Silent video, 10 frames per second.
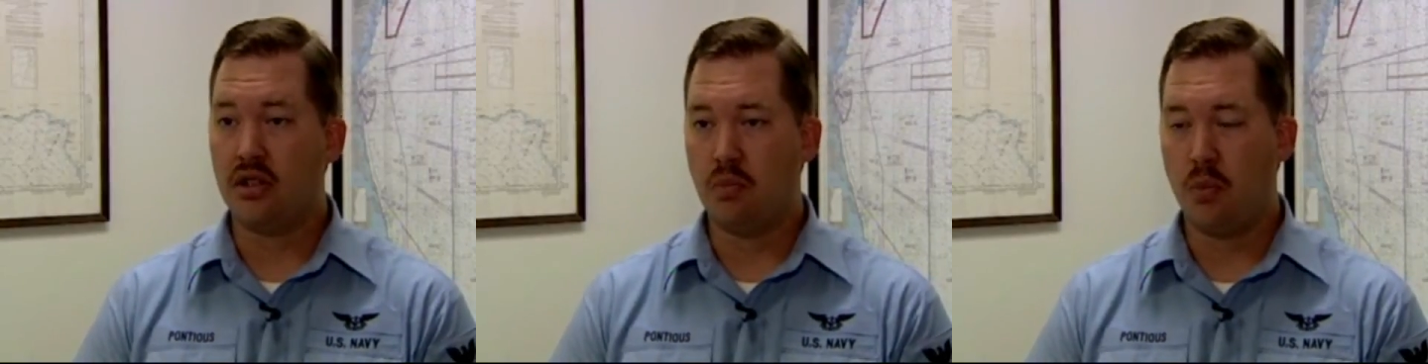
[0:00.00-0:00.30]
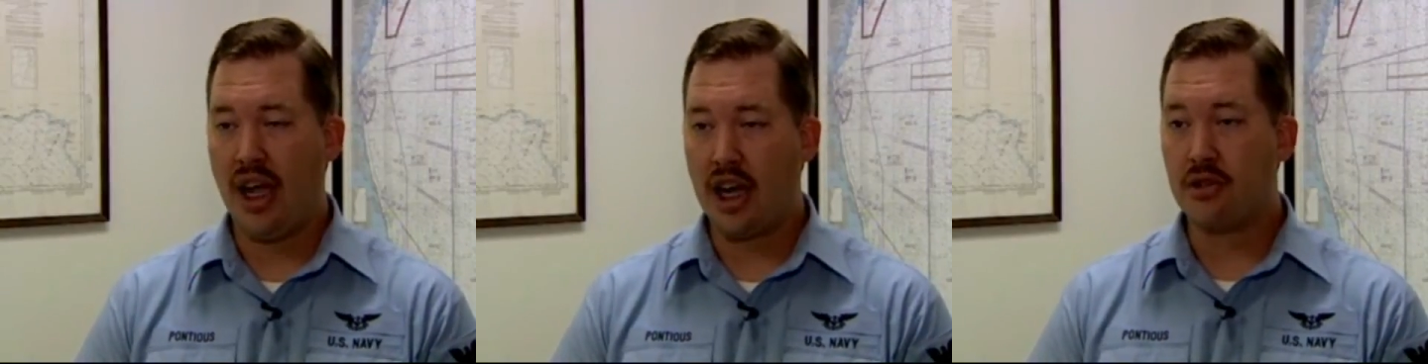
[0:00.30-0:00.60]
and
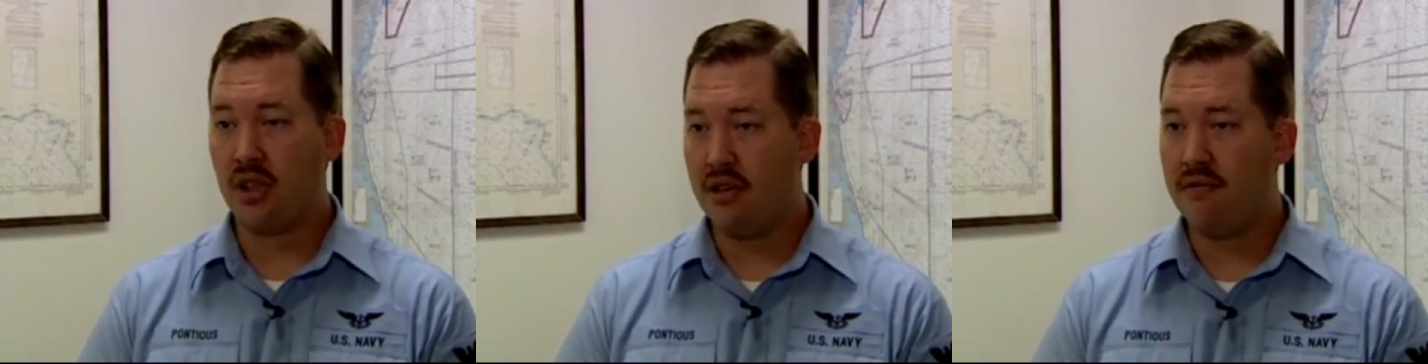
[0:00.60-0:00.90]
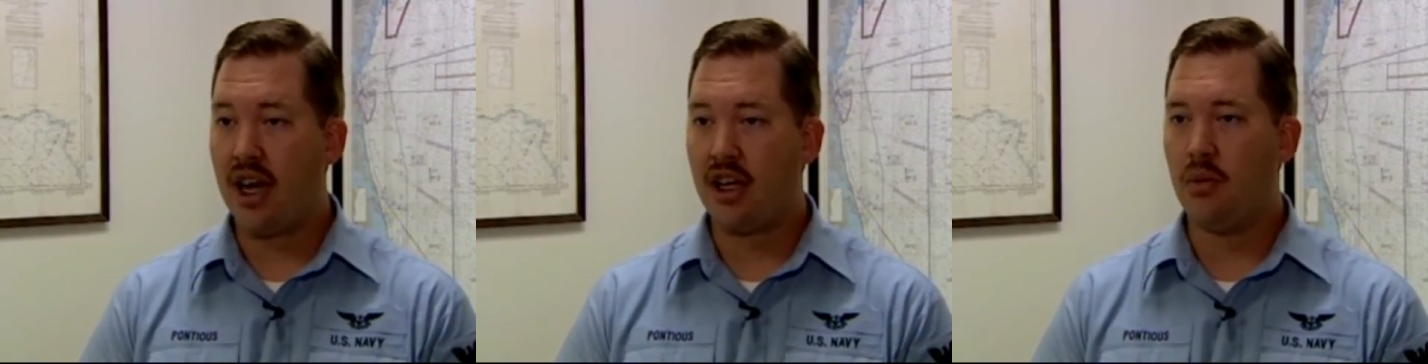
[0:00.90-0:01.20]
we actually
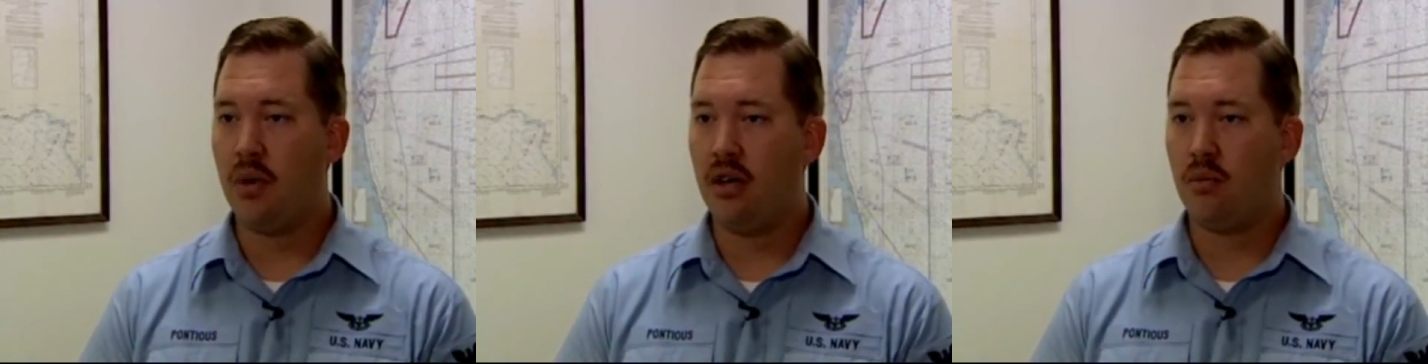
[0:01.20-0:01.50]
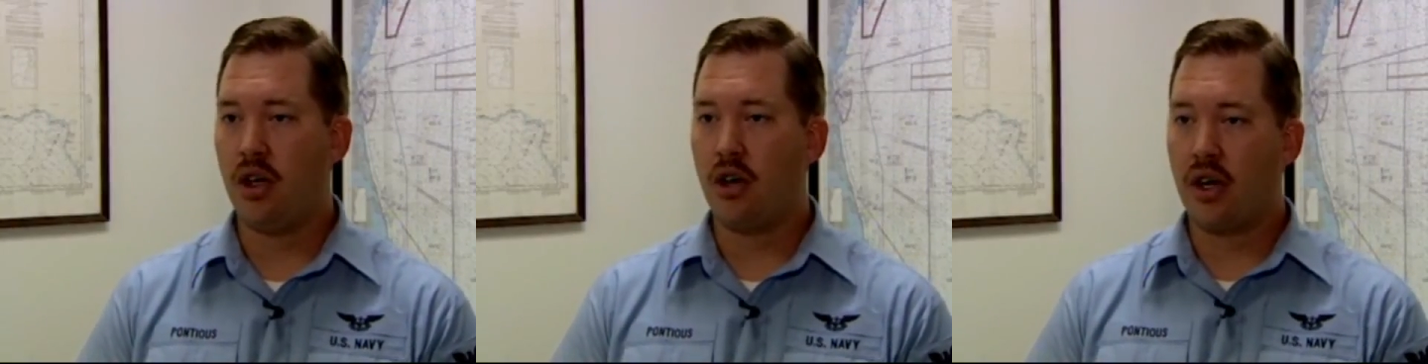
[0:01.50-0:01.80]
evacuated
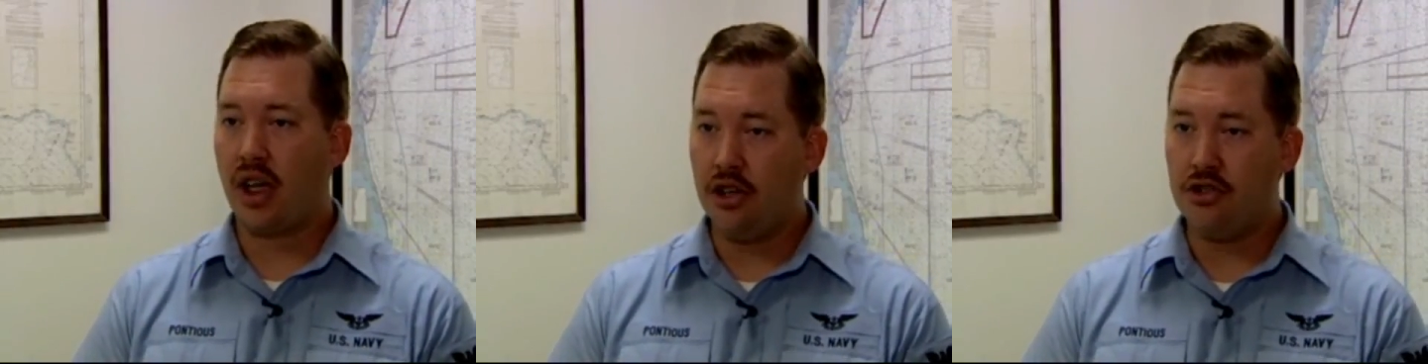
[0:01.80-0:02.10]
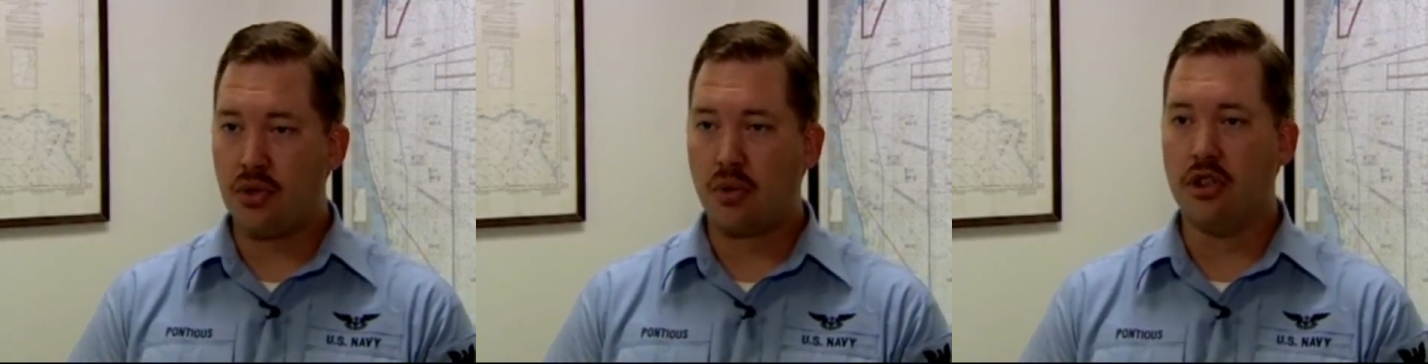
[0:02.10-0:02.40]
when Hurricane
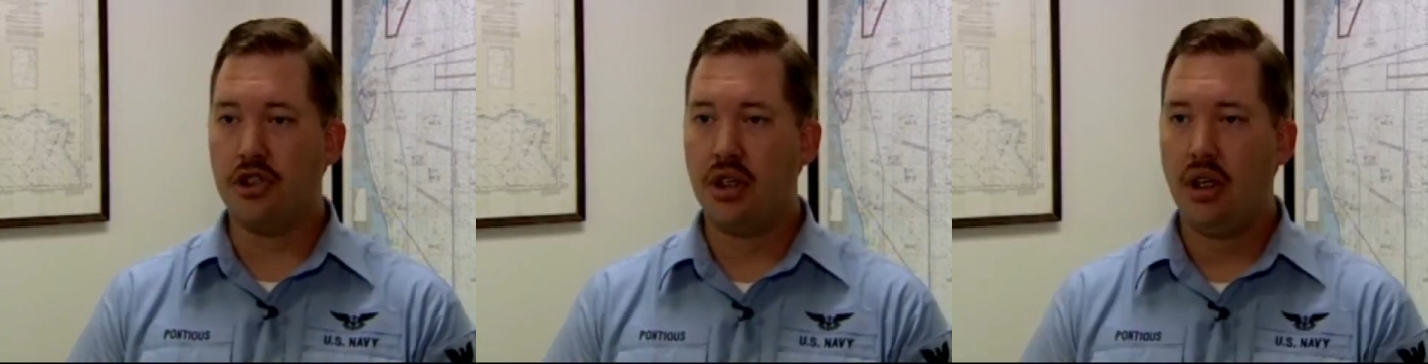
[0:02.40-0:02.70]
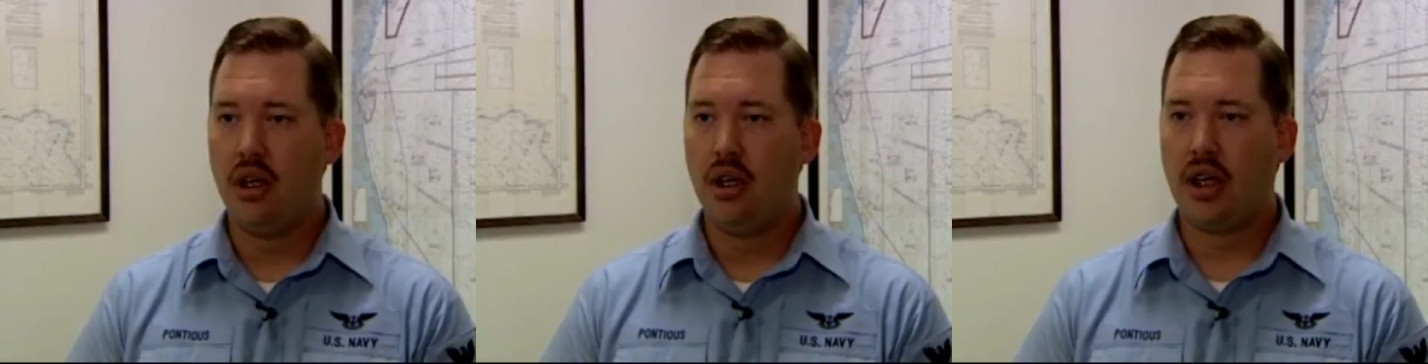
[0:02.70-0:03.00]
George
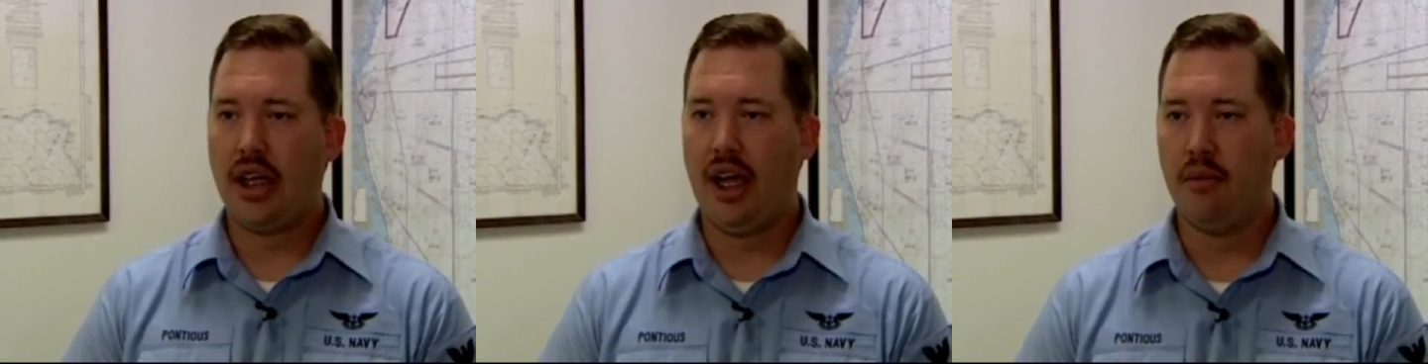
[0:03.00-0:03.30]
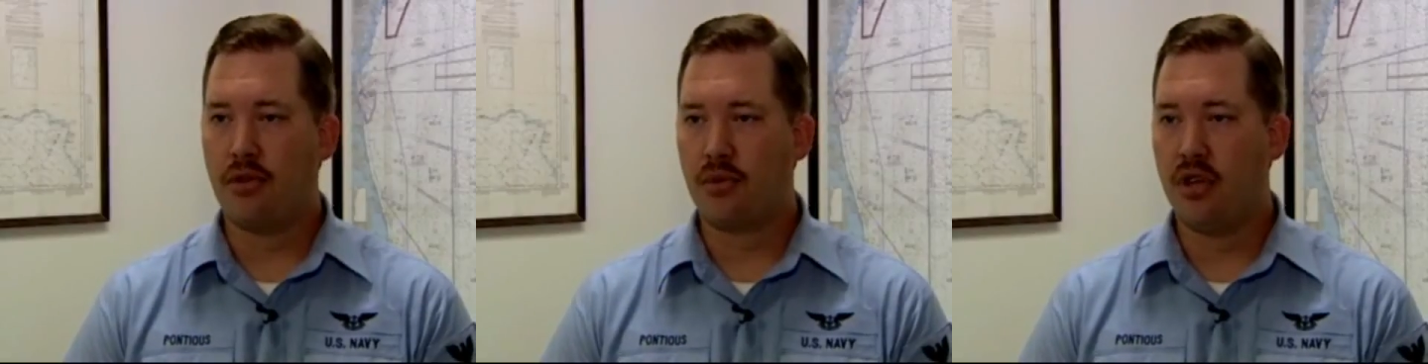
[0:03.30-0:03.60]

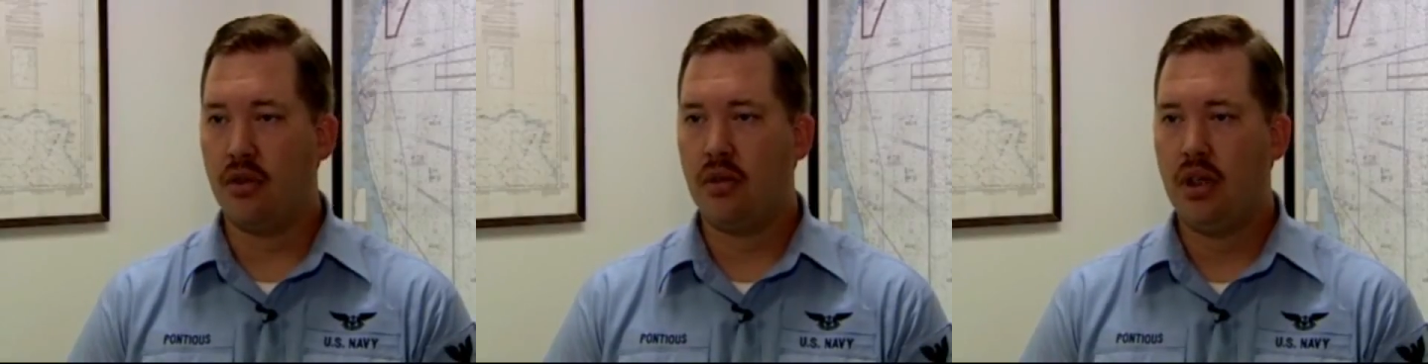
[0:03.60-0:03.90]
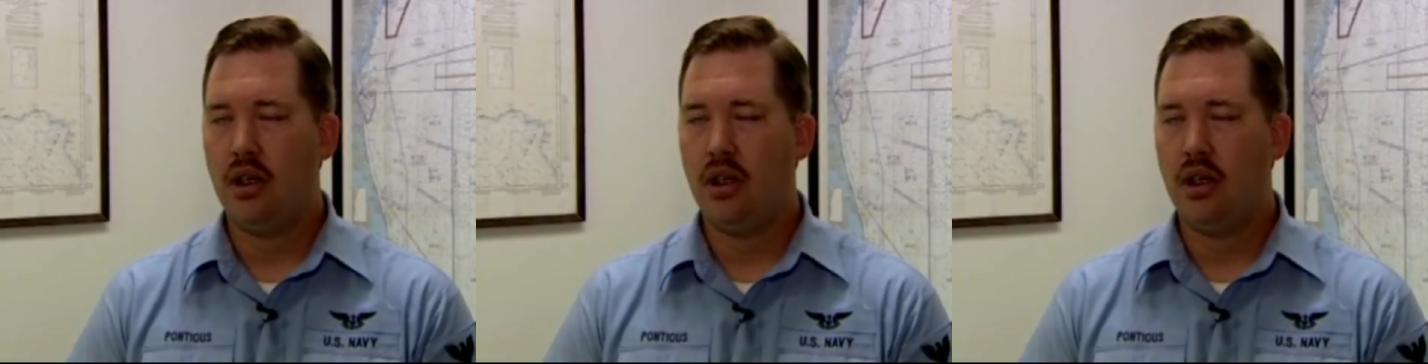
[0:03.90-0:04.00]
came through.